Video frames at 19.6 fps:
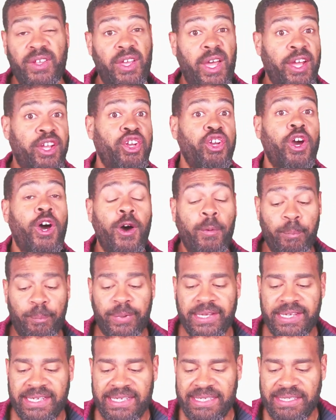a
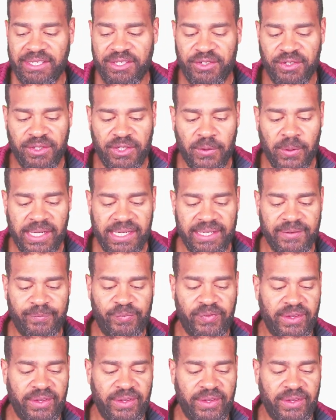complicated and quite